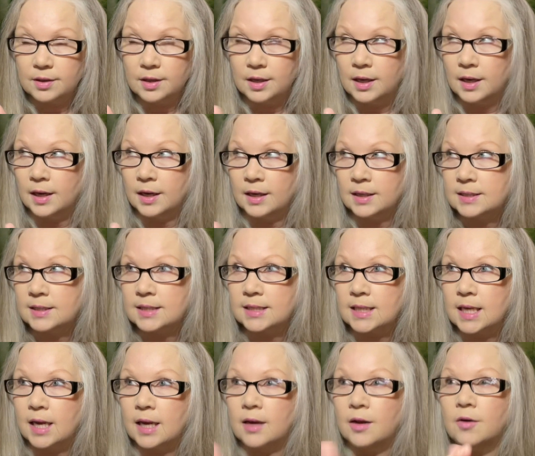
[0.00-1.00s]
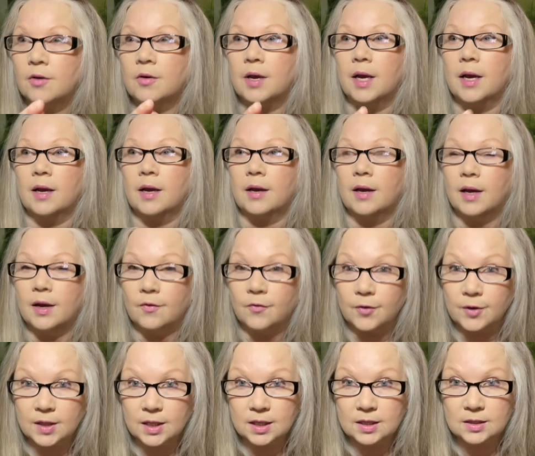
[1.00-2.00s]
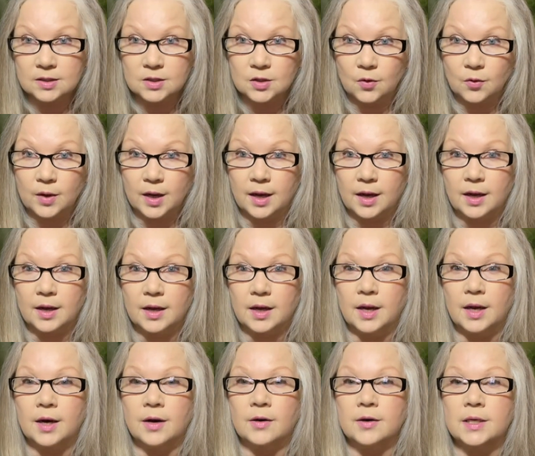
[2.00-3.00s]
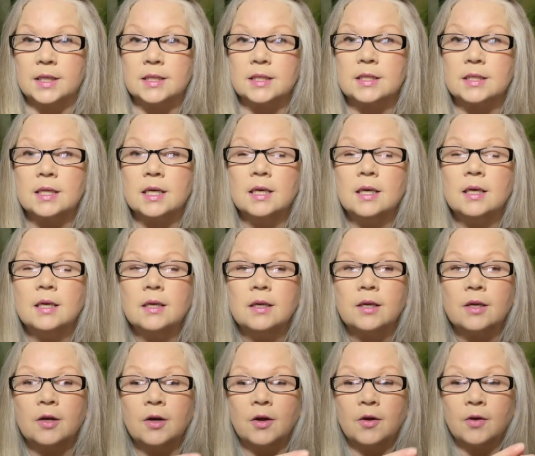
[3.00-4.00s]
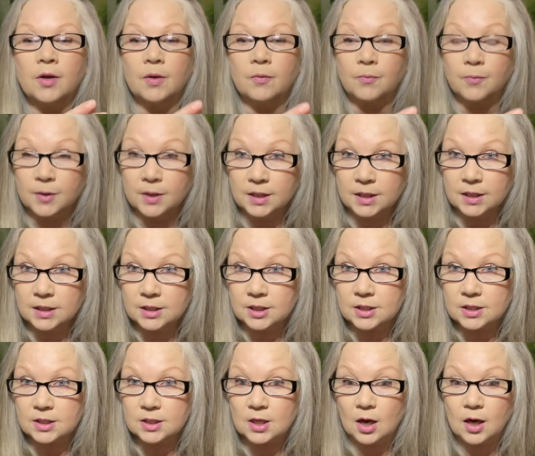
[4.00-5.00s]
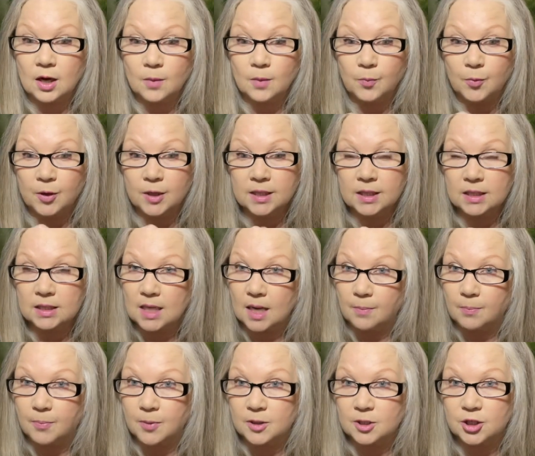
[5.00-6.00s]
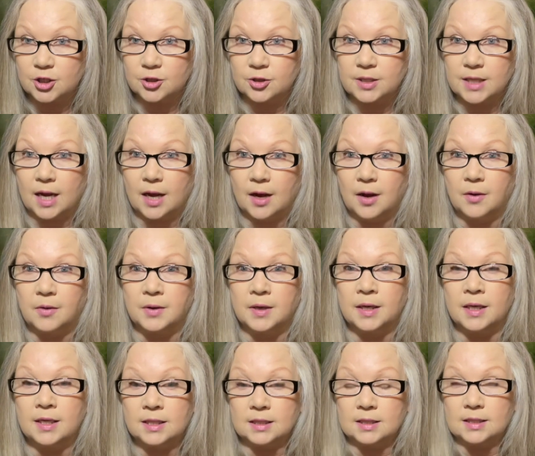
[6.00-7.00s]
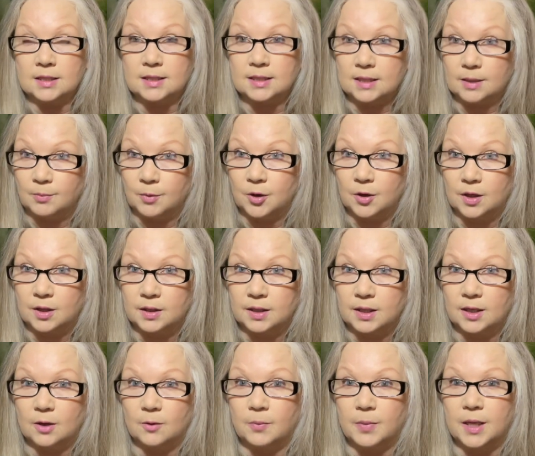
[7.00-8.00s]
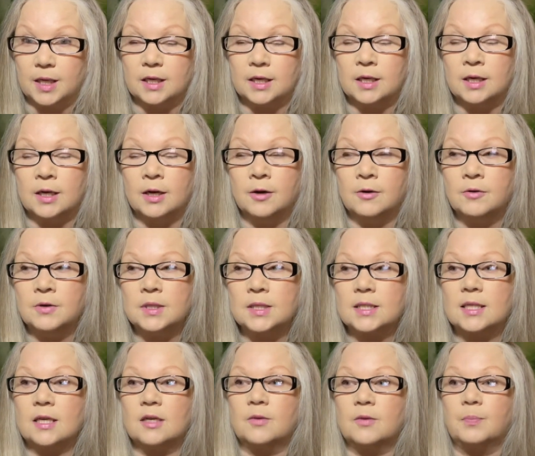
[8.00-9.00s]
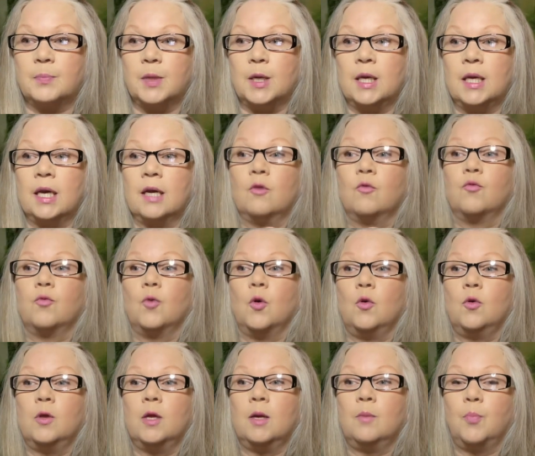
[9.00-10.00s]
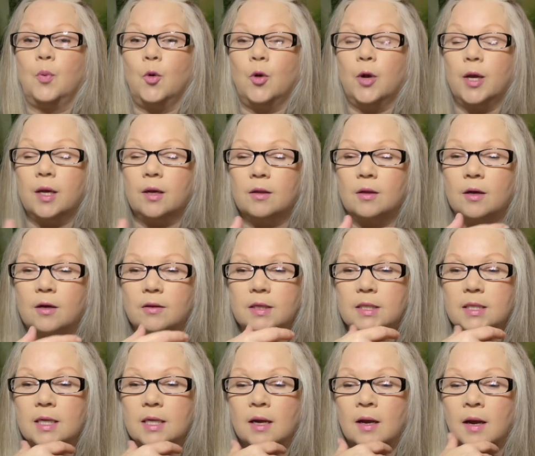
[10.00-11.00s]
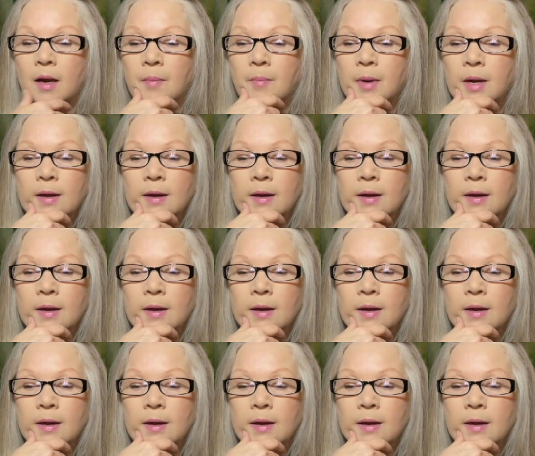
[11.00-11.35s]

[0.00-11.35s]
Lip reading: And it's saying, okay, everything's okay, Aries. You know, you really just got to bring the temperature down. Like, it simmer a little bit, you know, instead of being at a rolling boil all the time.